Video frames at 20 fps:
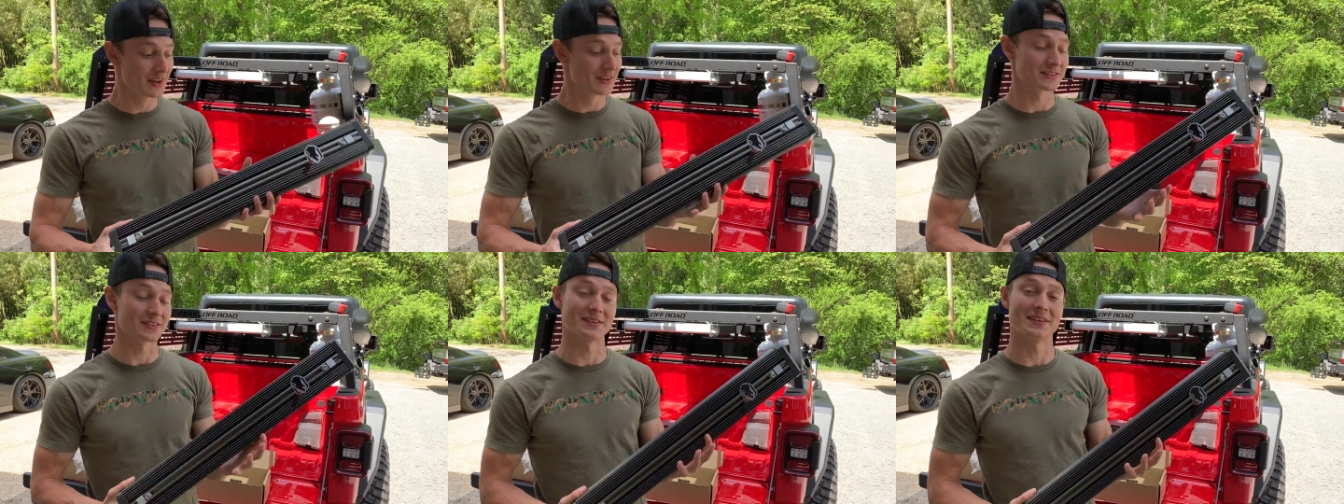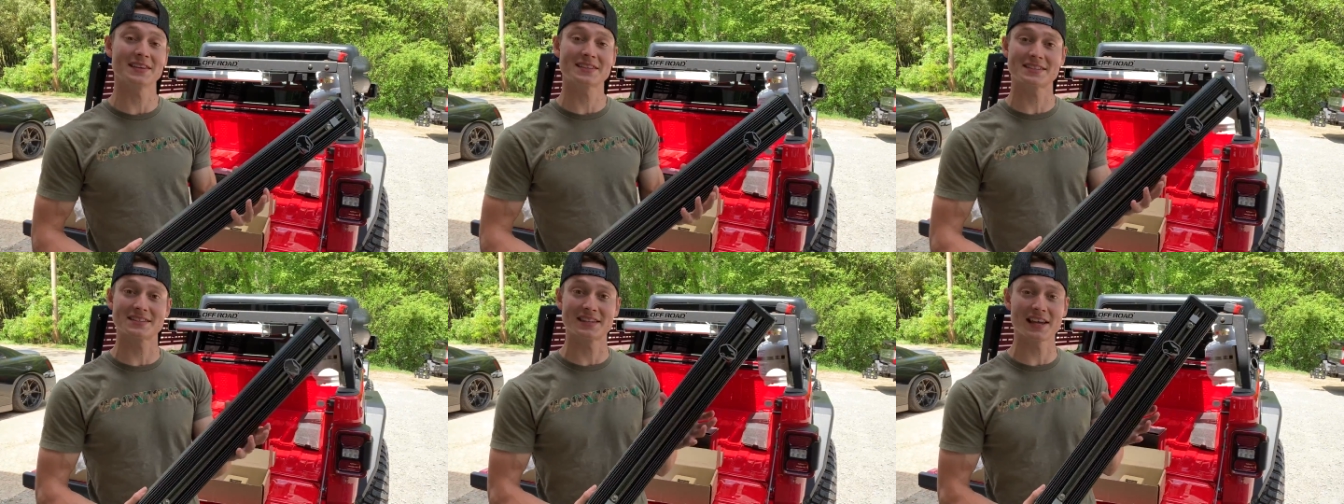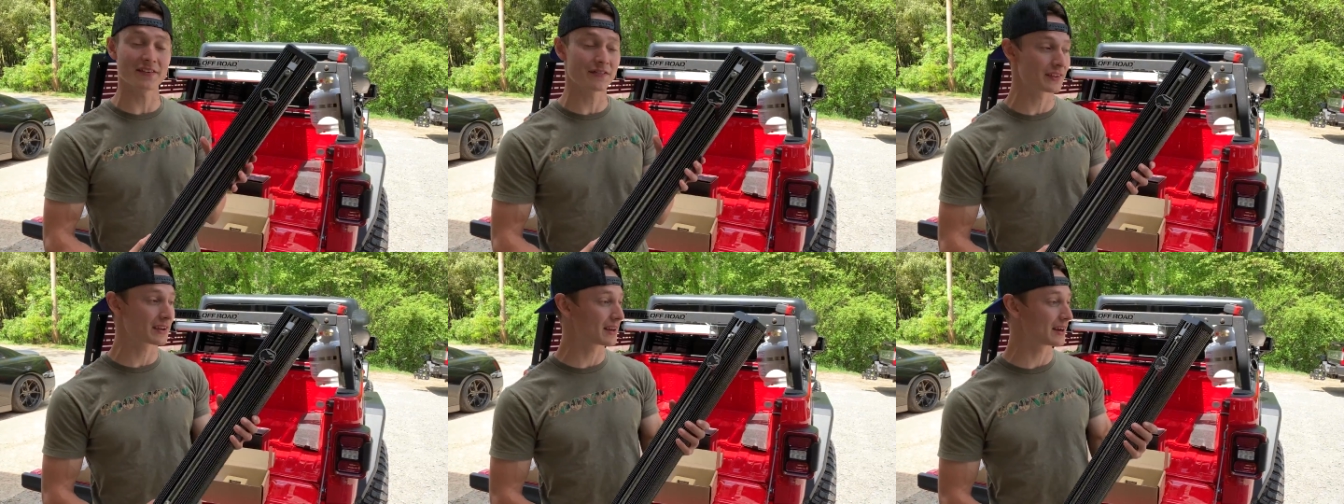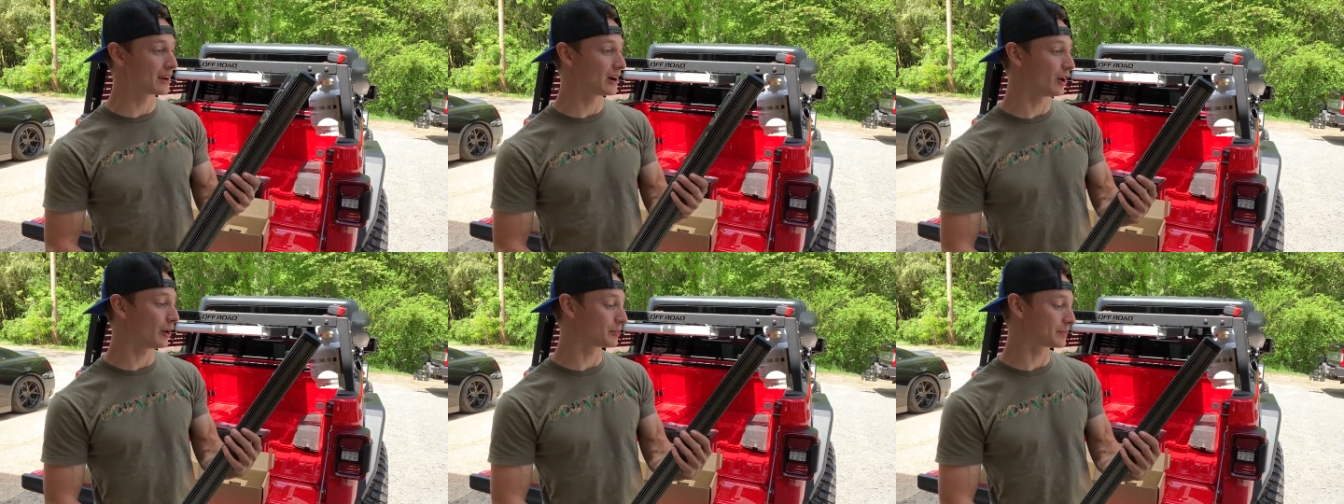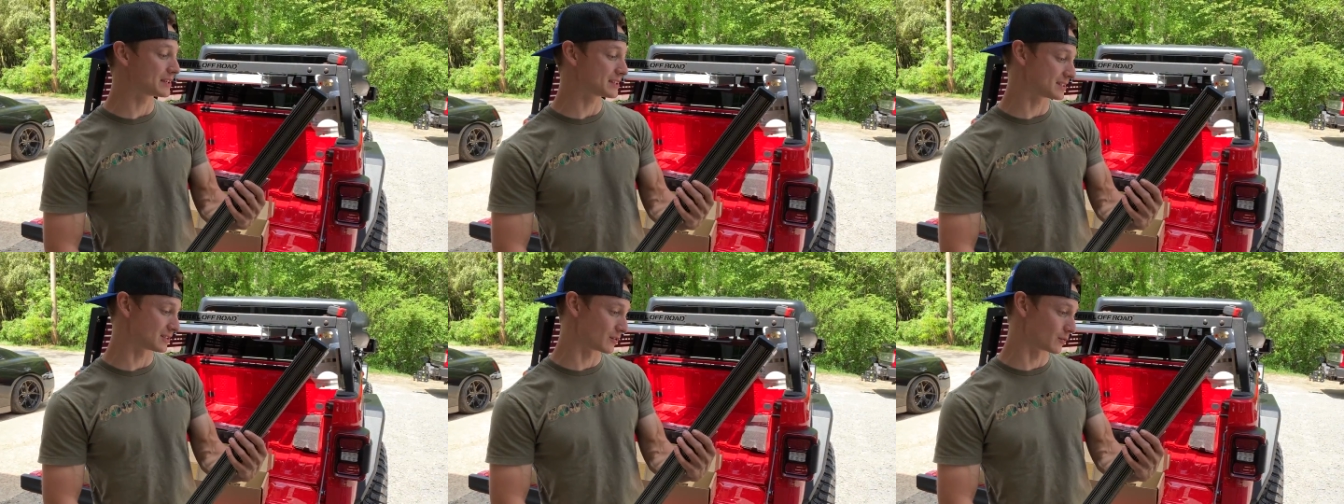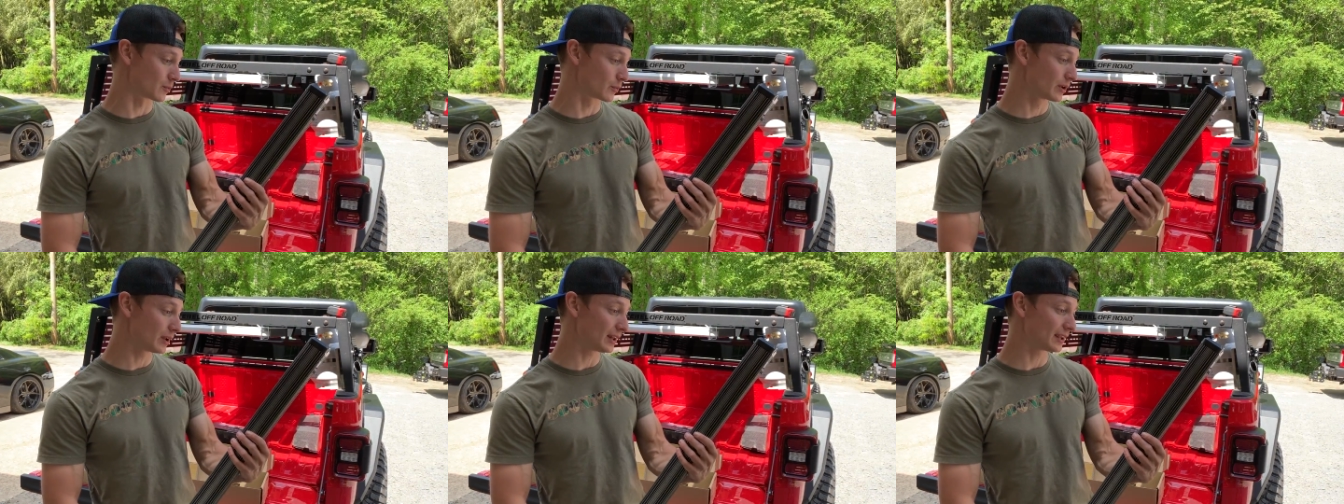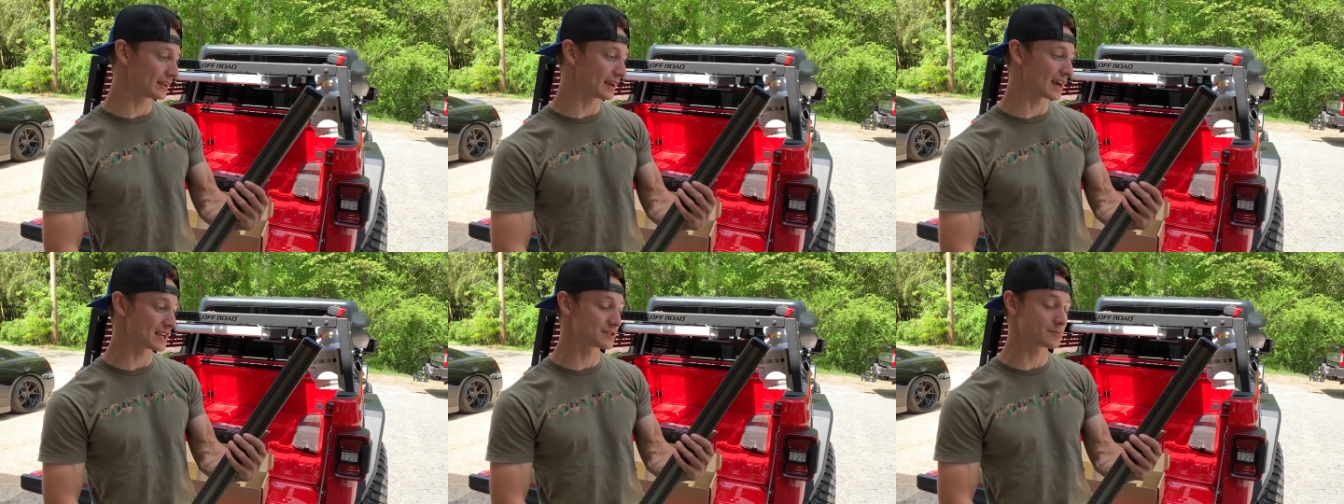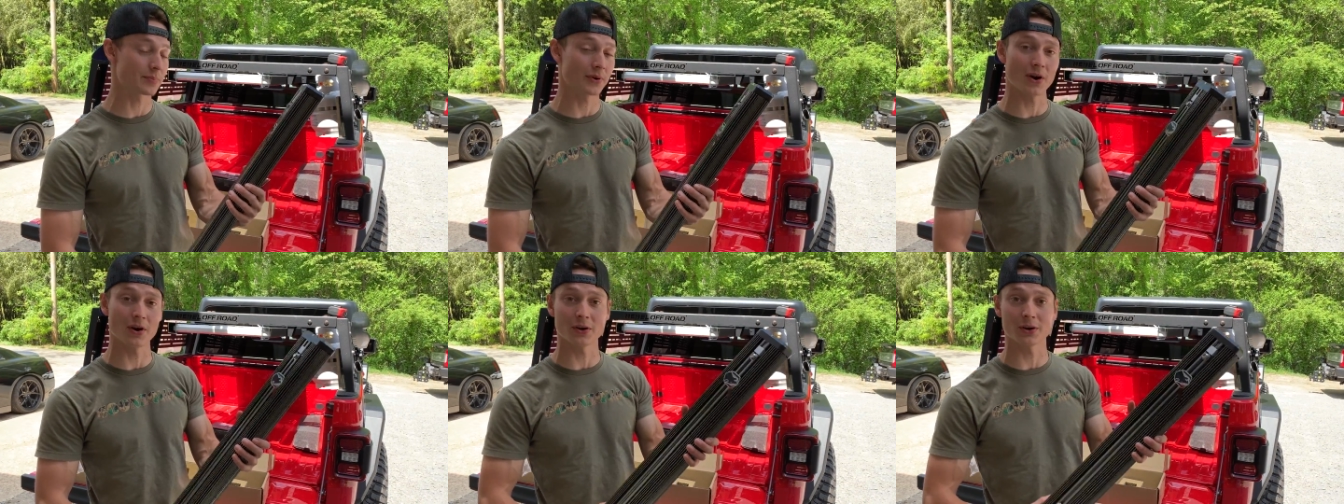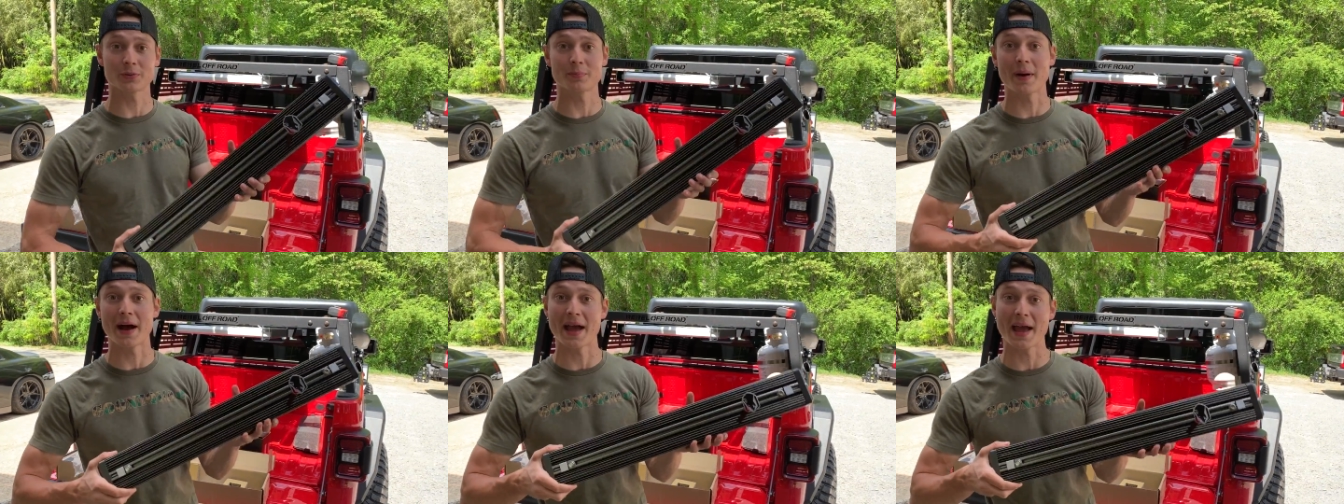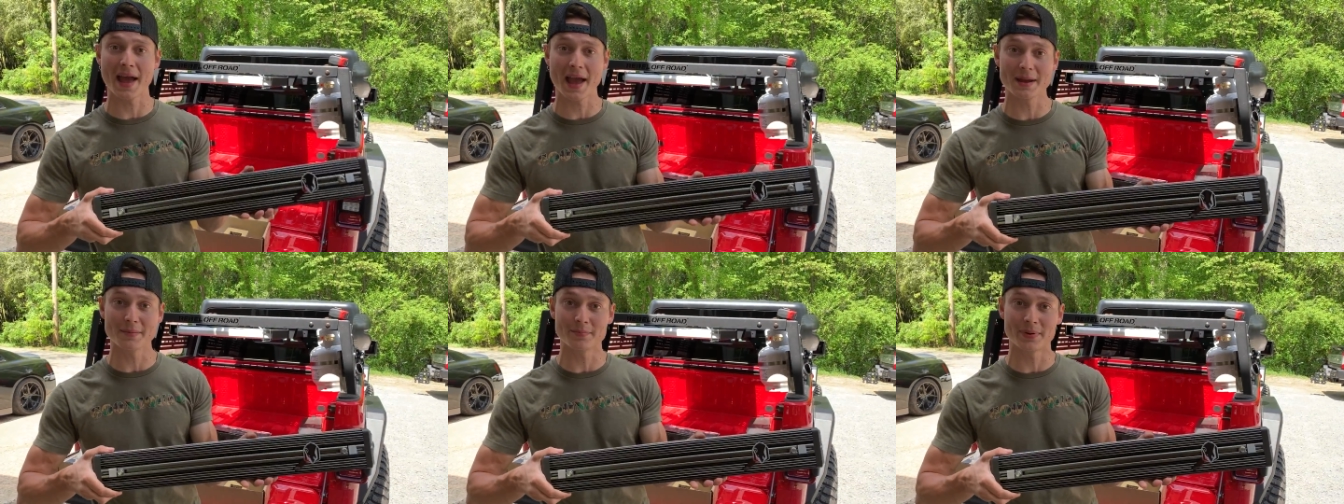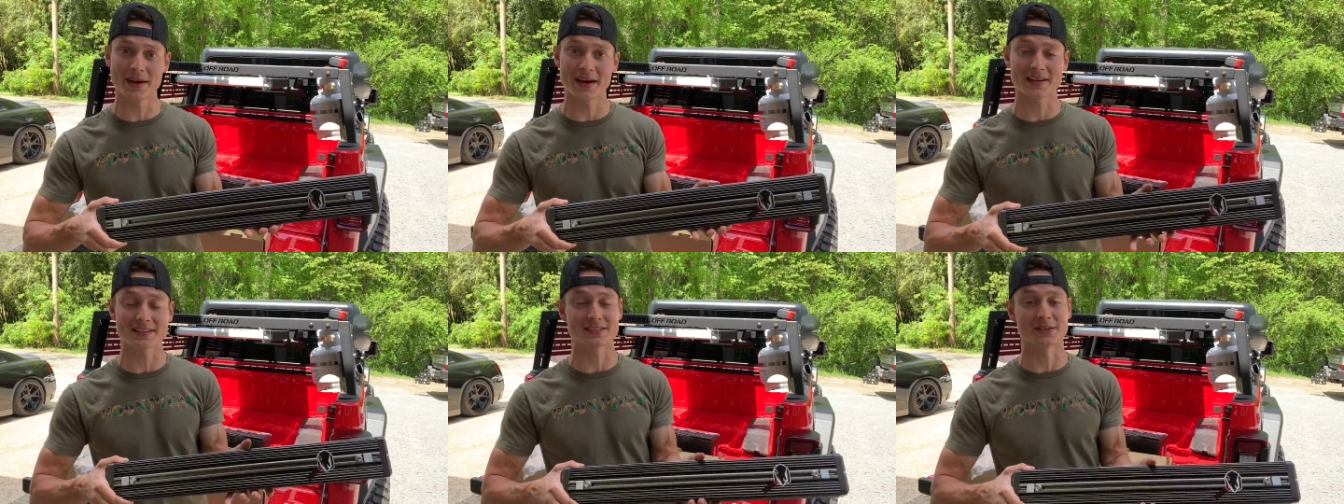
So this is definitely going to help. This is a really nice product by Apex.